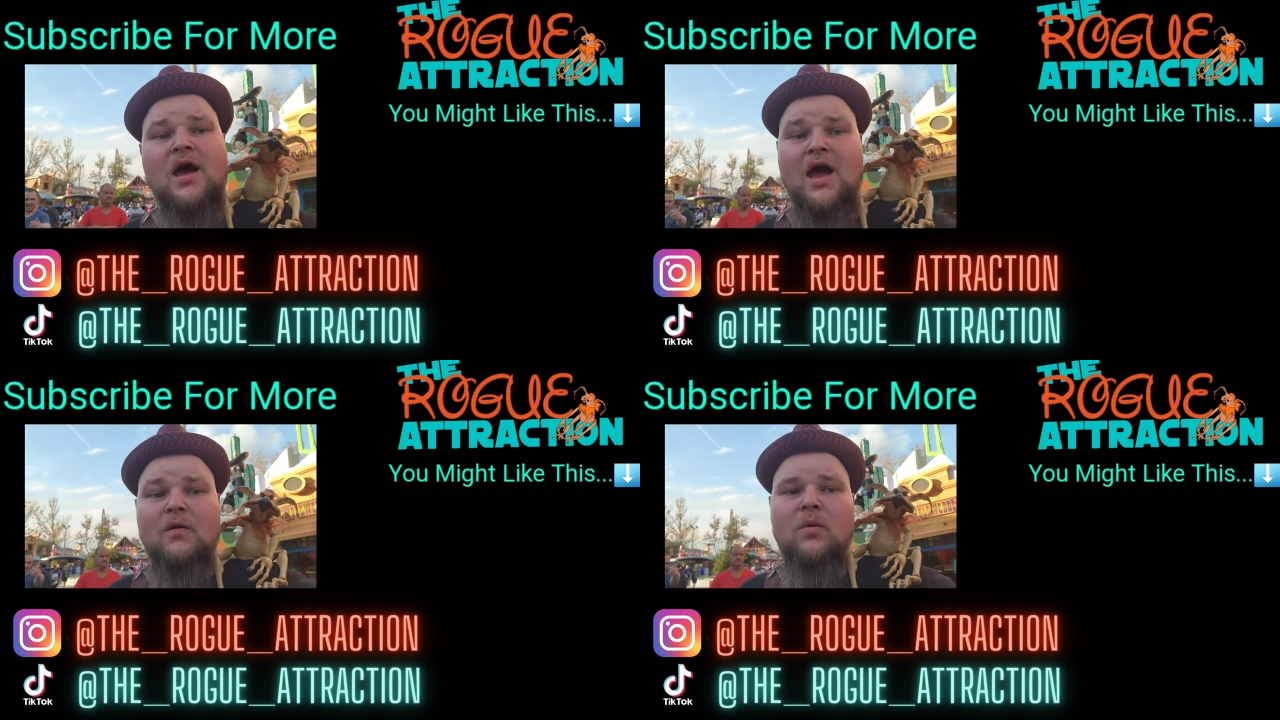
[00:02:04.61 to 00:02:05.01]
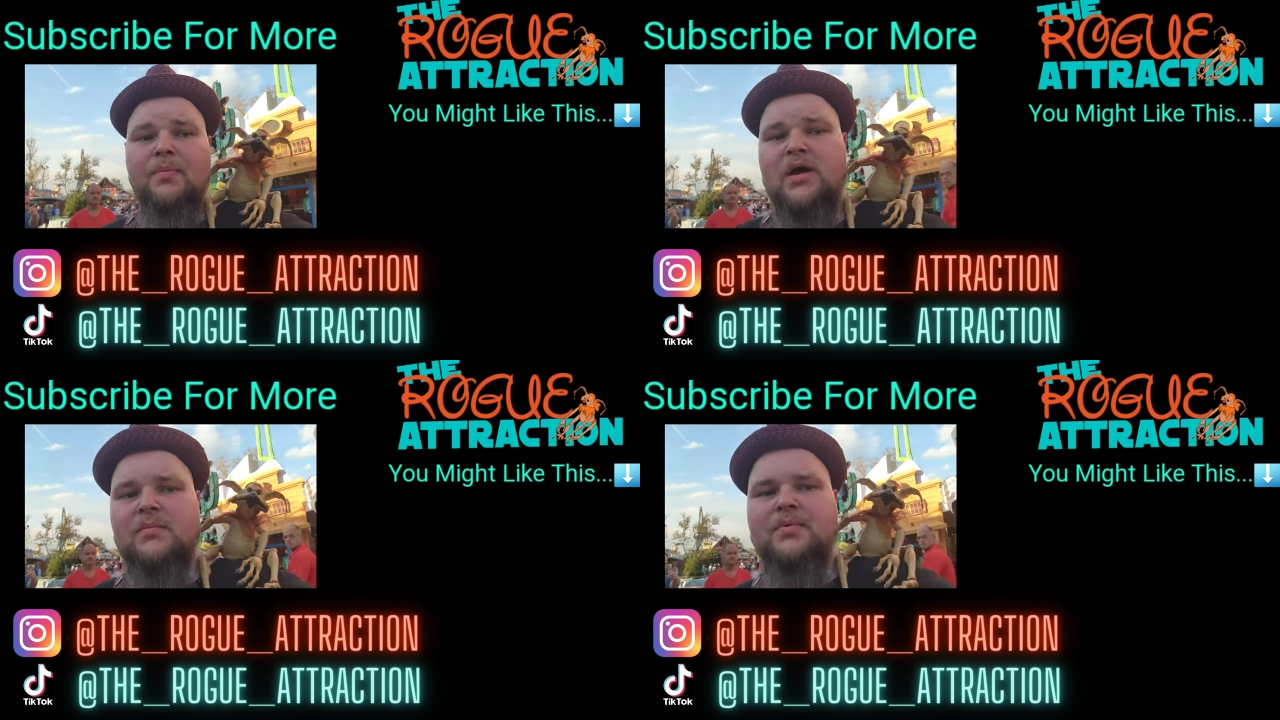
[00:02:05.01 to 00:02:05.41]
I won't
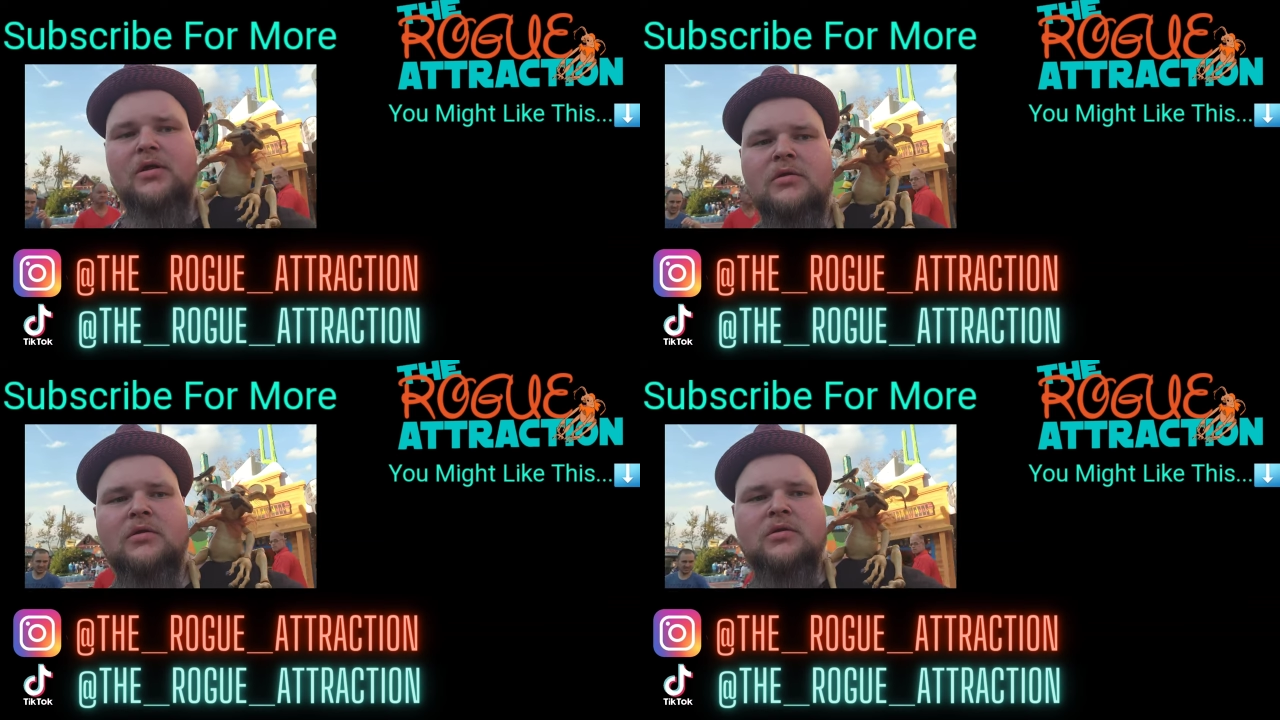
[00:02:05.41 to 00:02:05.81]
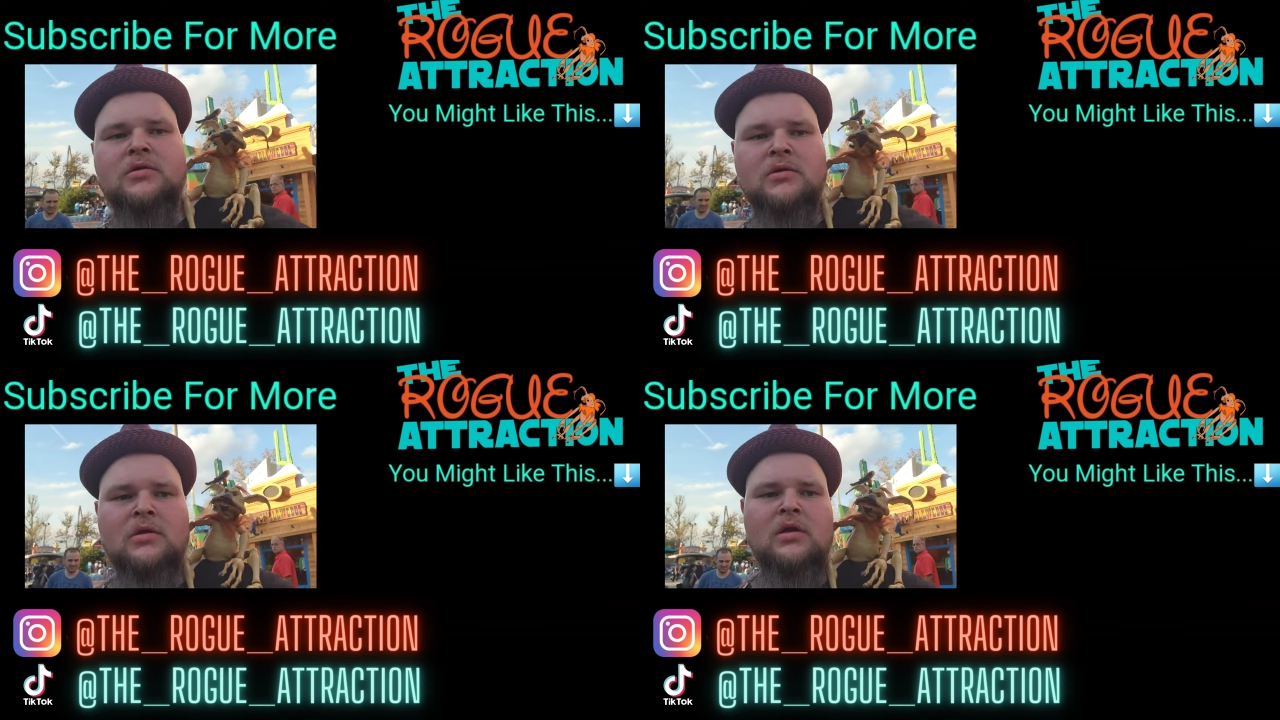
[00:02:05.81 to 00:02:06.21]
bite, but
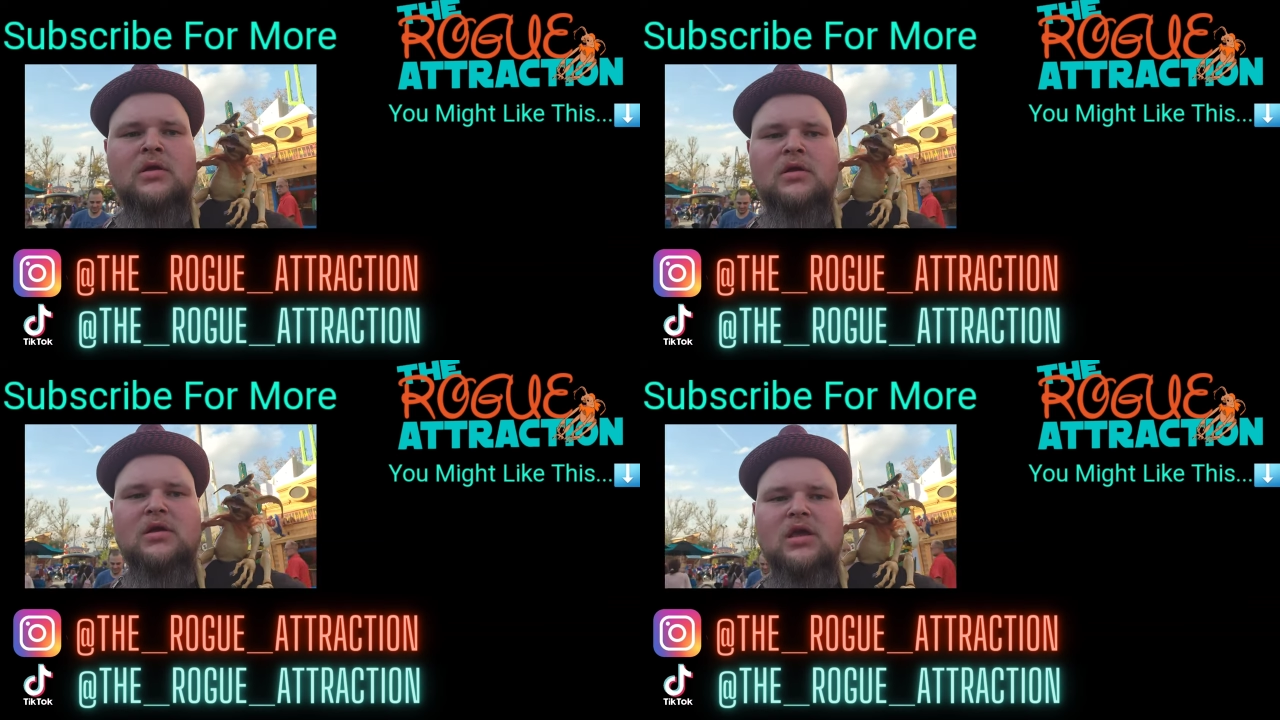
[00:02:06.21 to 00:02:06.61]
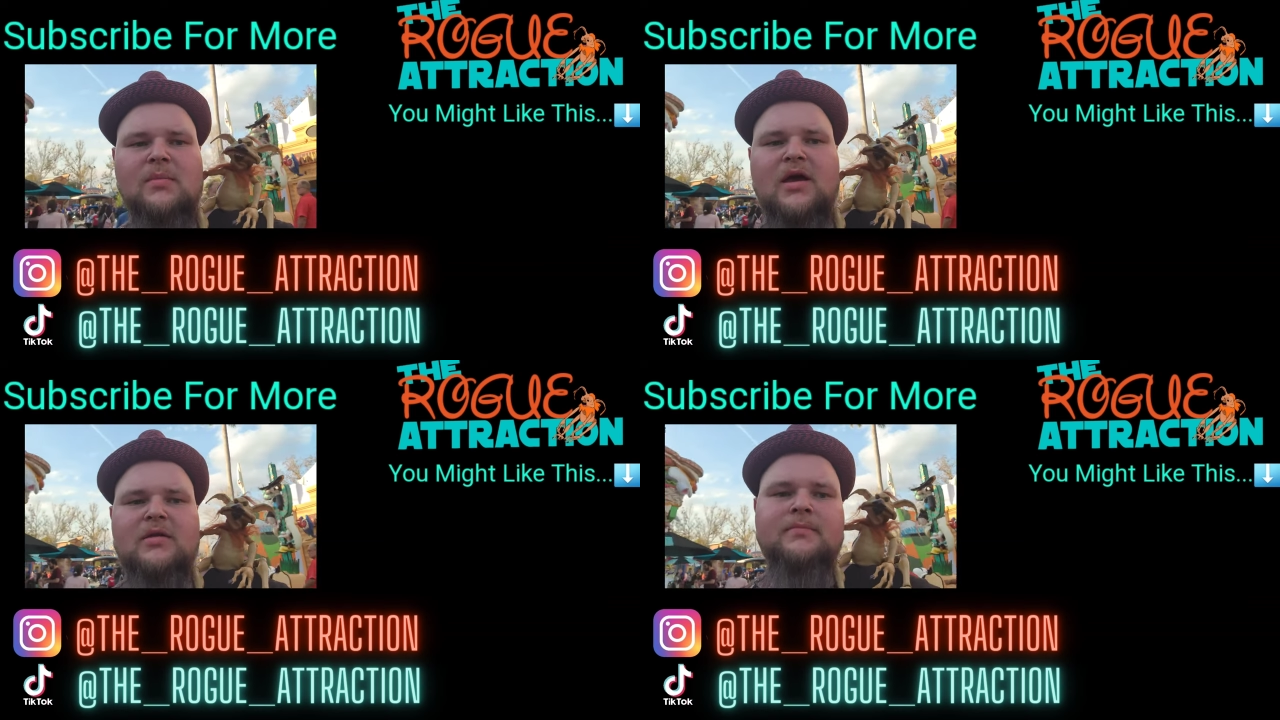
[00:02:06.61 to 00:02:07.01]
he
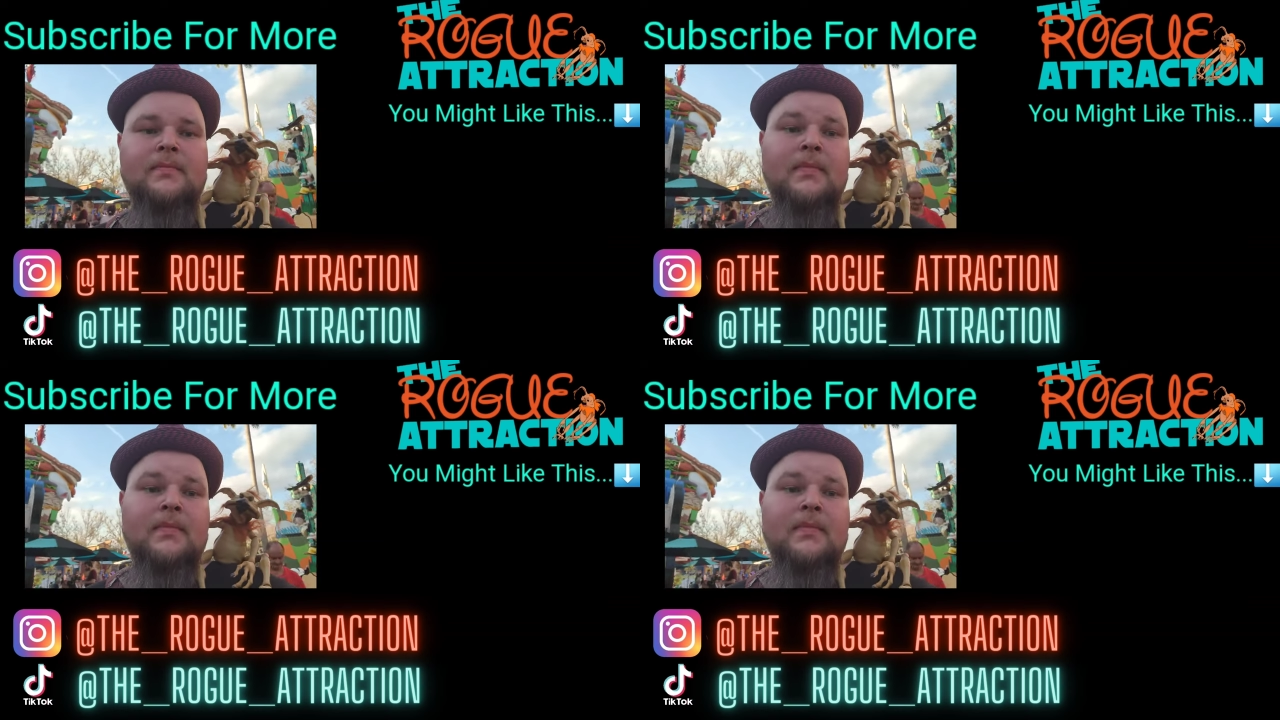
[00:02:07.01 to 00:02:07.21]
might.